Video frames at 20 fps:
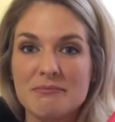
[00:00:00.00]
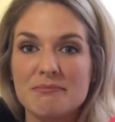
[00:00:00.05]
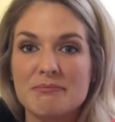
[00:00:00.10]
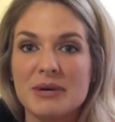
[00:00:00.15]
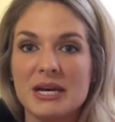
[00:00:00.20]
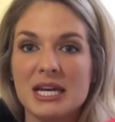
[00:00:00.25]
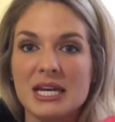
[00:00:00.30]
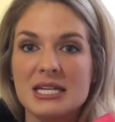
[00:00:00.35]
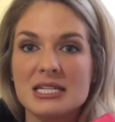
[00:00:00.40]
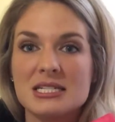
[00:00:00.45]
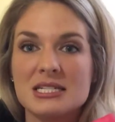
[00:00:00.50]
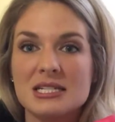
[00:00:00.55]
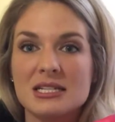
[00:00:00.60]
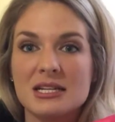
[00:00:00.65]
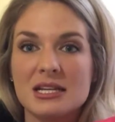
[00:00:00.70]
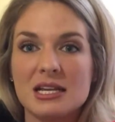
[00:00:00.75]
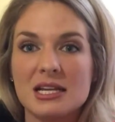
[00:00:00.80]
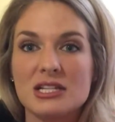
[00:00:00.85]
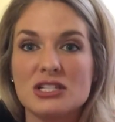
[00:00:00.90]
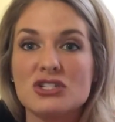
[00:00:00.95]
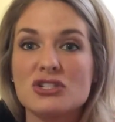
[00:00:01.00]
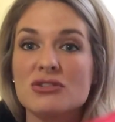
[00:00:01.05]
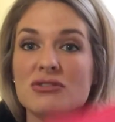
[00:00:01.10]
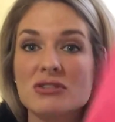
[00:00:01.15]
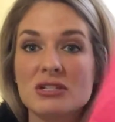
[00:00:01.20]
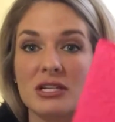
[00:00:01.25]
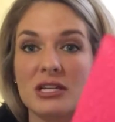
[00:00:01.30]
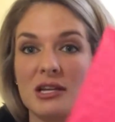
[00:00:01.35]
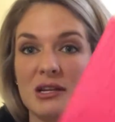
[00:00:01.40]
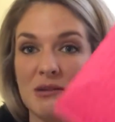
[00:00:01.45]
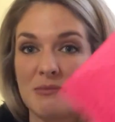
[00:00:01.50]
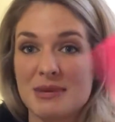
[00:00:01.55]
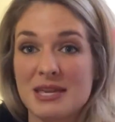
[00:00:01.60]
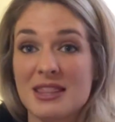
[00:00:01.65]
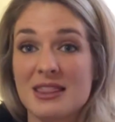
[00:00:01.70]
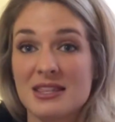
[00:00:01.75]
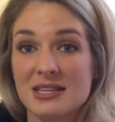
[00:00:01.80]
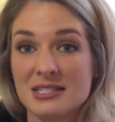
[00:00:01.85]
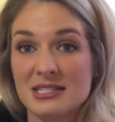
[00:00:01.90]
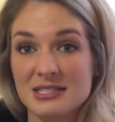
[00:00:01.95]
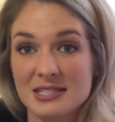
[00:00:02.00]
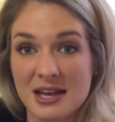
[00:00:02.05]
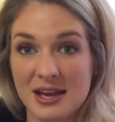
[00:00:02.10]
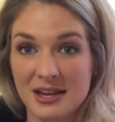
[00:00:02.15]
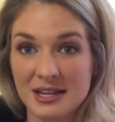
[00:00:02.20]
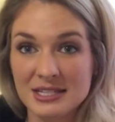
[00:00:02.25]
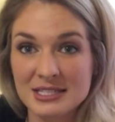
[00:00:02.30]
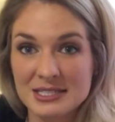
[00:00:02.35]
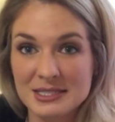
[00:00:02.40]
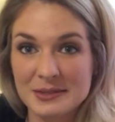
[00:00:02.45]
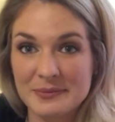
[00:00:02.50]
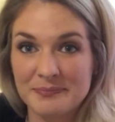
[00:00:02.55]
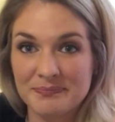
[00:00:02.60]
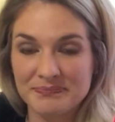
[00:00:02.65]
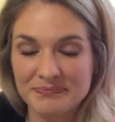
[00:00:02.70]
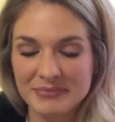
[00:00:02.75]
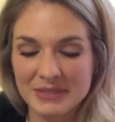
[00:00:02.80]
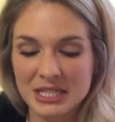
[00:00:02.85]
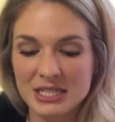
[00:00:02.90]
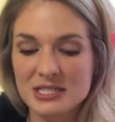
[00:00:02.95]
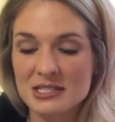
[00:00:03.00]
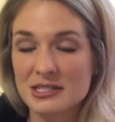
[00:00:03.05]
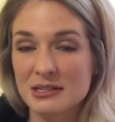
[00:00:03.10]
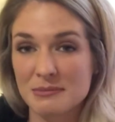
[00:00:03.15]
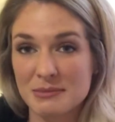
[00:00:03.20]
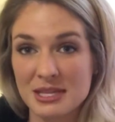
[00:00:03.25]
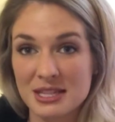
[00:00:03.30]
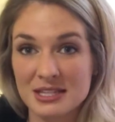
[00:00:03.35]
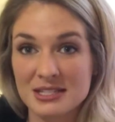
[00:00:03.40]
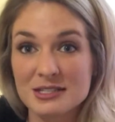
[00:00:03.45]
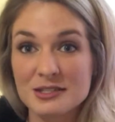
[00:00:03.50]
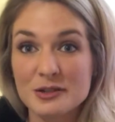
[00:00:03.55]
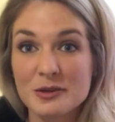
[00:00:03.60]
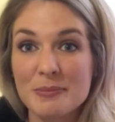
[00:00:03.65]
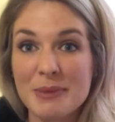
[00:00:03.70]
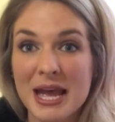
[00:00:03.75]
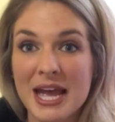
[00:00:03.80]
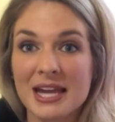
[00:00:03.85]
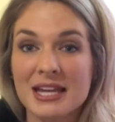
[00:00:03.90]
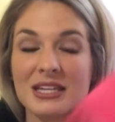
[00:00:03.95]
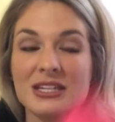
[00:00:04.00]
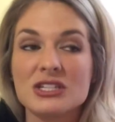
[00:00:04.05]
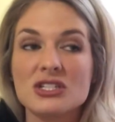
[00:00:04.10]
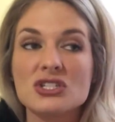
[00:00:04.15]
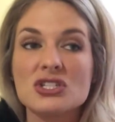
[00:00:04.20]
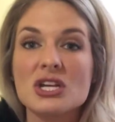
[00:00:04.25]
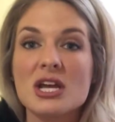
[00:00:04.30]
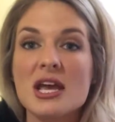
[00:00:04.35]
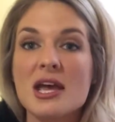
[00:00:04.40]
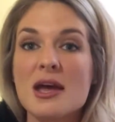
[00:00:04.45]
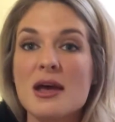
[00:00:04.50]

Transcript: But it's usually going to be this size. And it's going to be this little package.